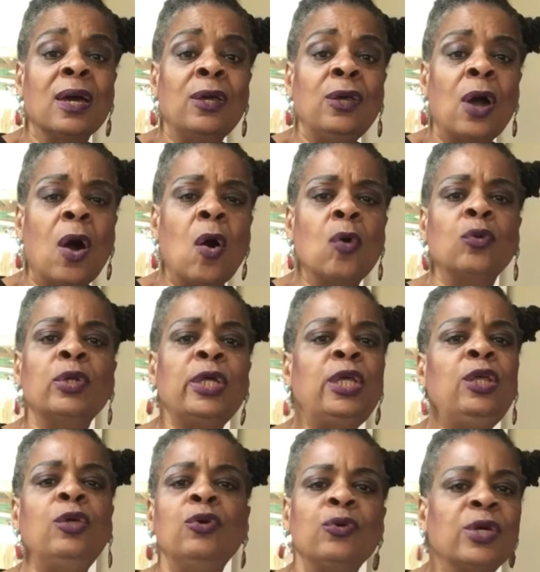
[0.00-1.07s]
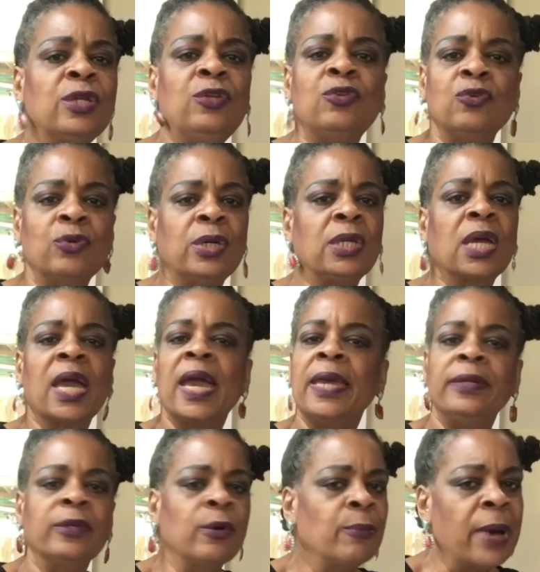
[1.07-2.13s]
only you can do it.
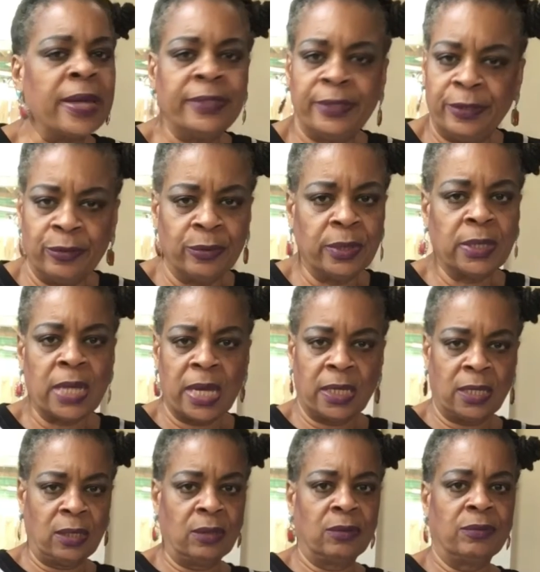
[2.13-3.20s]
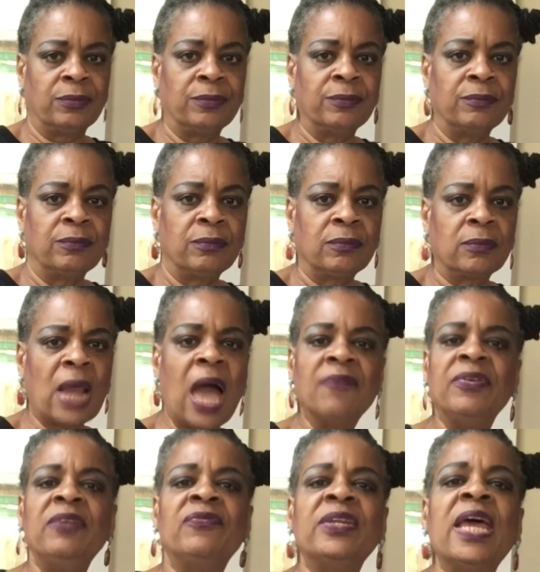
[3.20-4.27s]
Can't nobody do it like you.
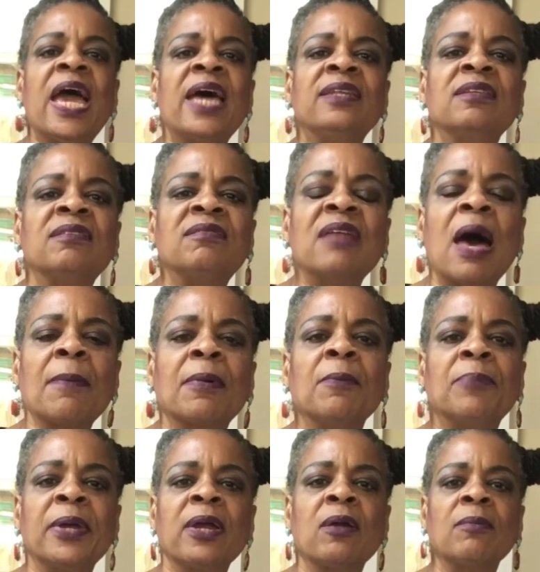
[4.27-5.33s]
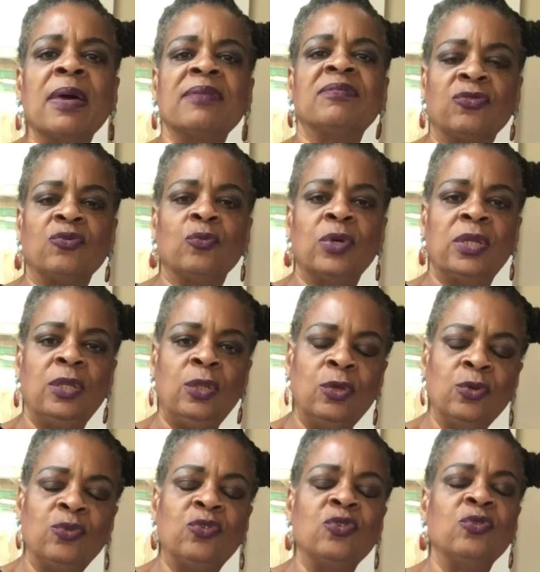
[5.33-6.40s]
I've even had to stop comparing myself with
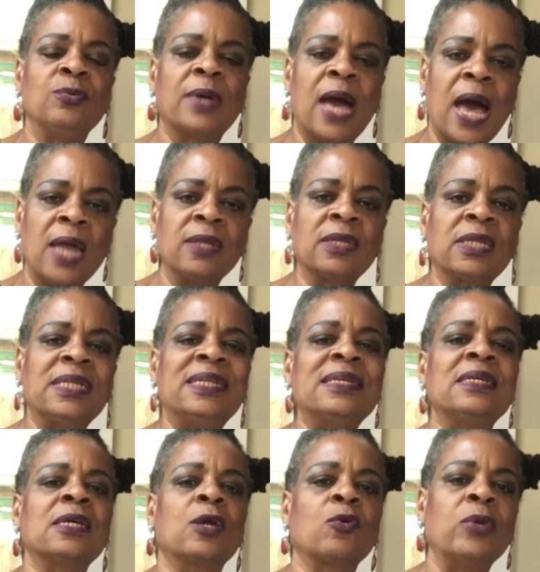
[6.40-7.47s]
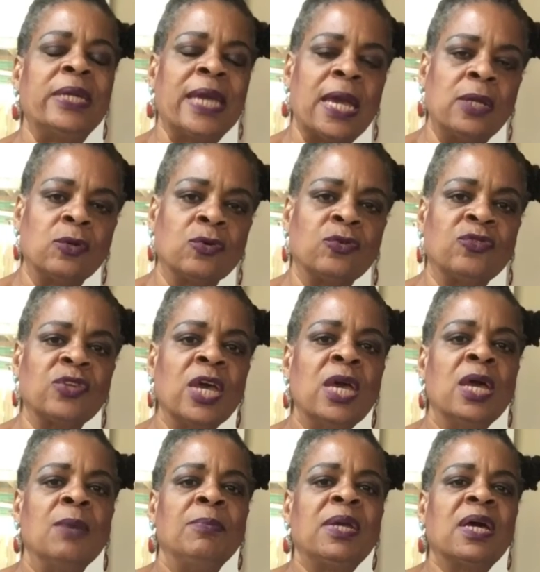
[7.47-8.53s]
YouTube content creators
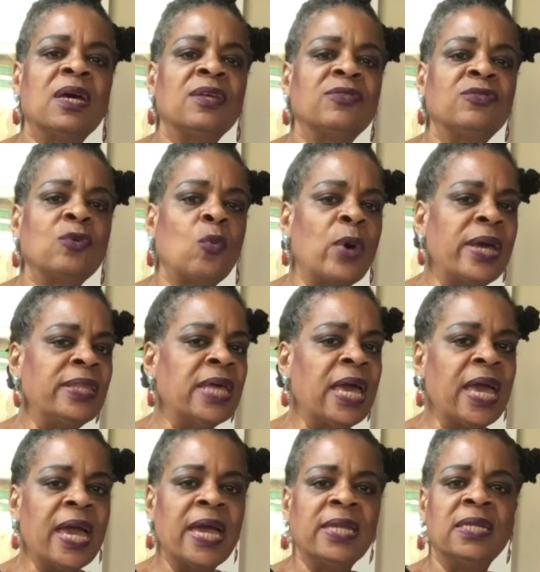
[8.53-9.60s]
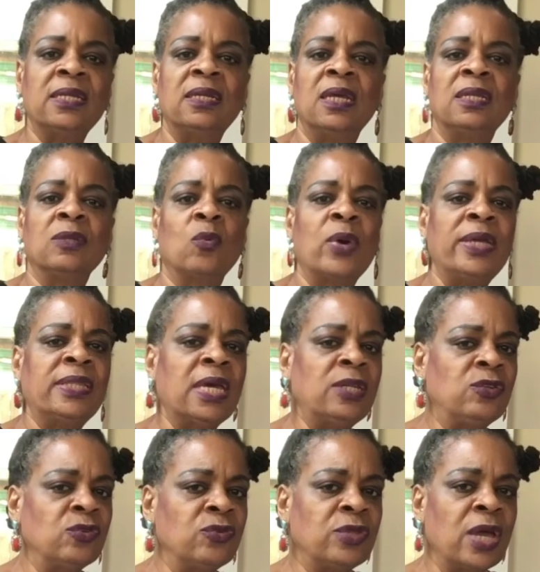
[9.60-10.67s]
because the way they edit and the way they
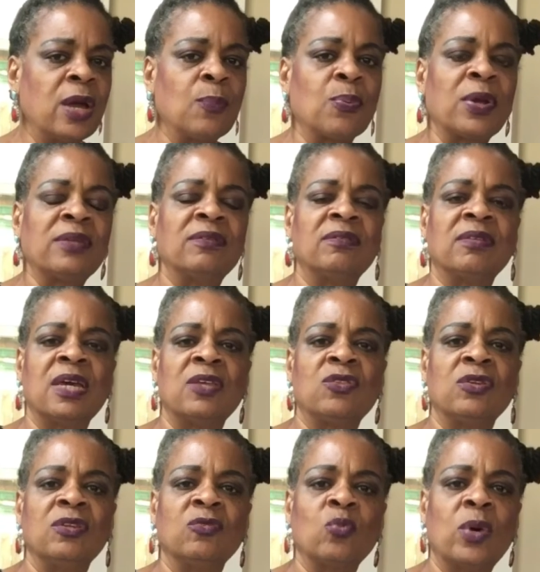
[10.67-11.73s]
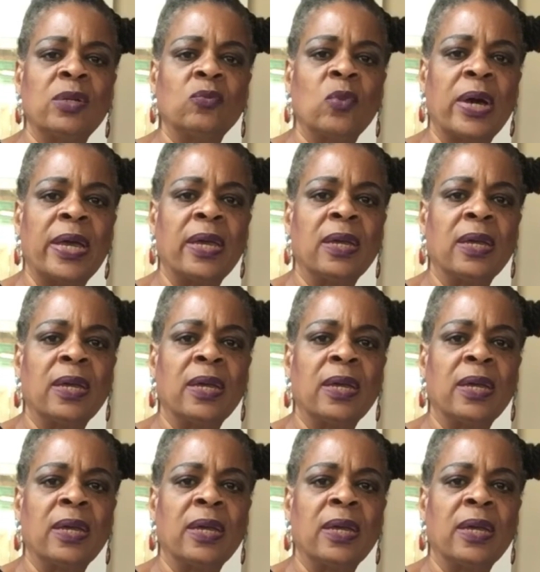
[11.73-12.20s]
do their presentation is one way.